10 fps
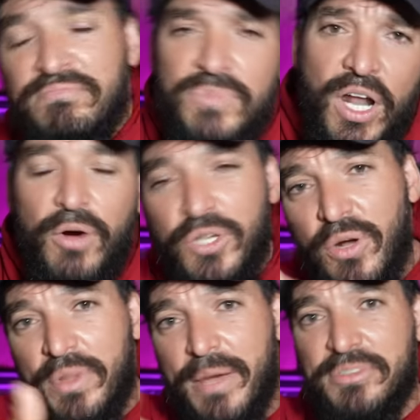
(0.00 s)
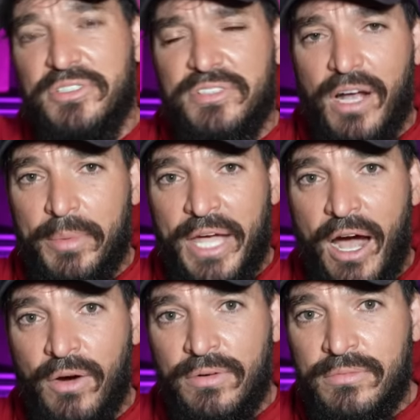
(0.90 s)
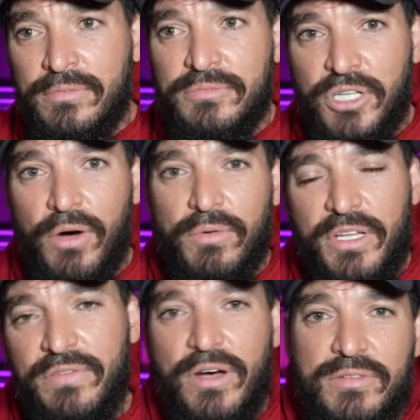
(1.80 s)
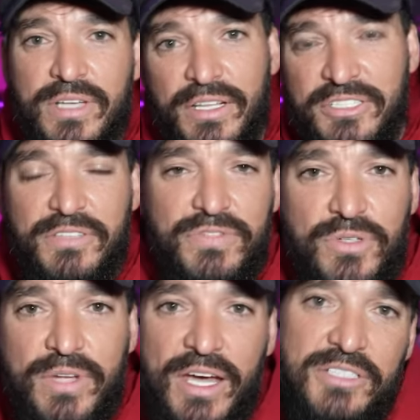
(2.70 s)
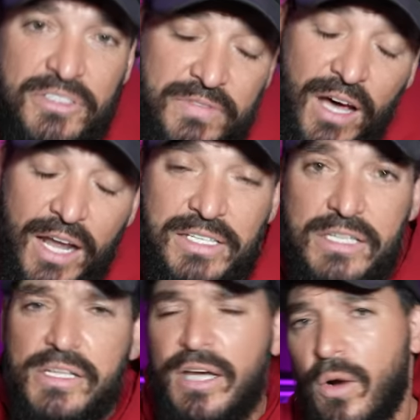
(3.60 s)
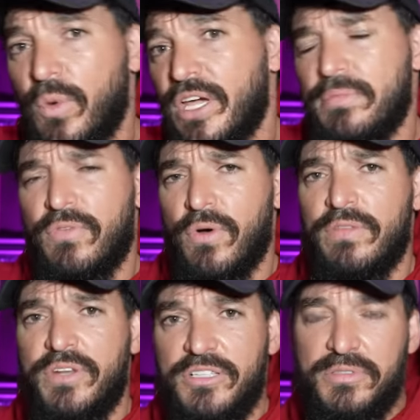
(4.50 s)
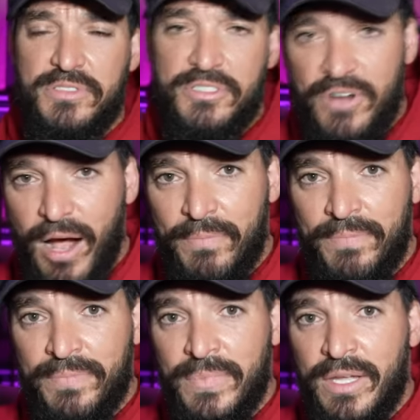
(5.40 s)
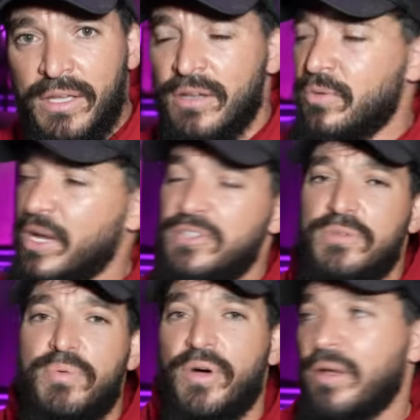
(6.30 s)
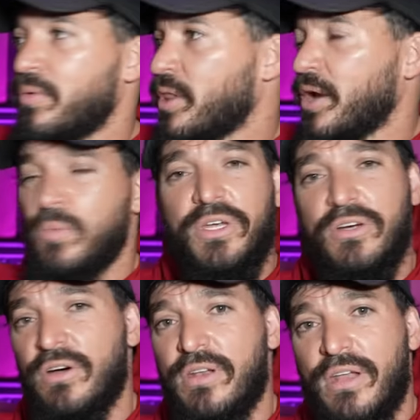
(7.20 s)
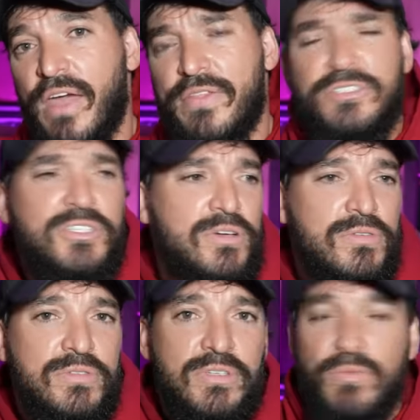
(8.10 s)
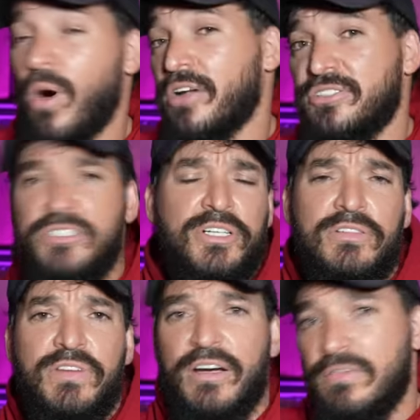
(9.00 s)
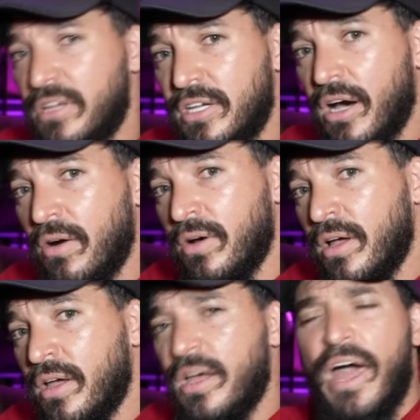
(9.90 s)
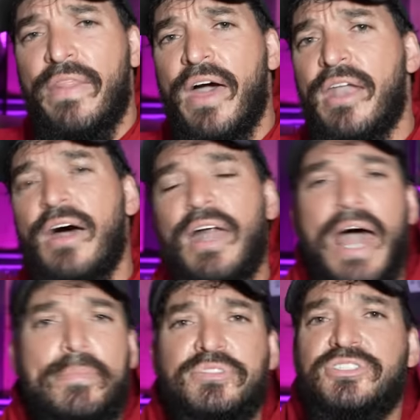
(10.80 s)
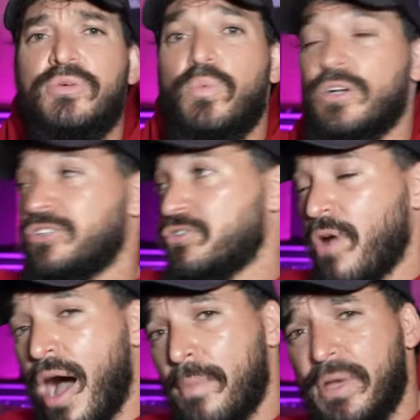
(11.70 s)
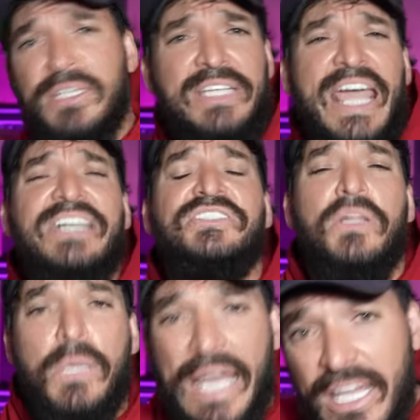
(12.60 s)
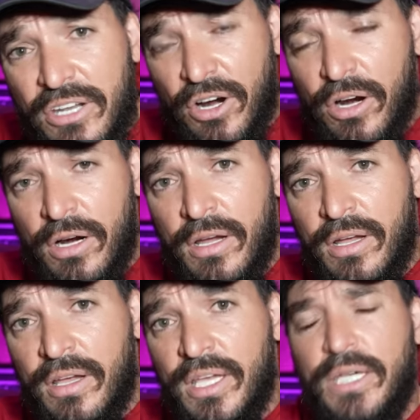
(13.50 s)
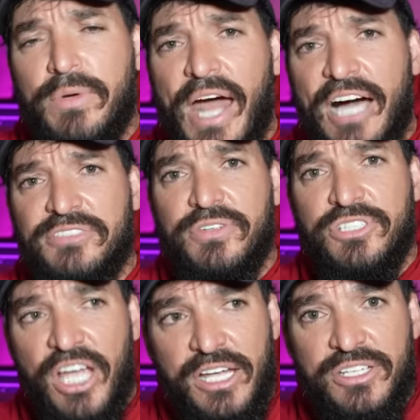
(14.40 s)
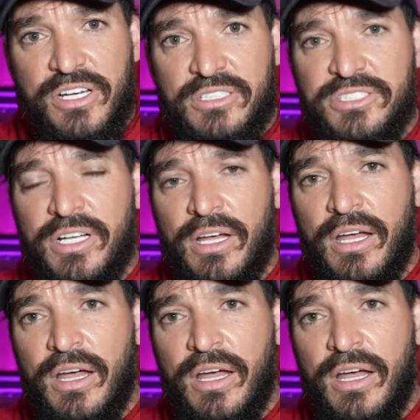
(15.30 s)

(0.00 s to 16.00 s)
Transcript: You know when the episodes are coming out, so leave notes at least a few days, if not ideally a week before the video is supposed to drop. We got to a point where like we couldn't get this dude to watch a single fucking video, and then an episode would drop and days later he would ask for changes,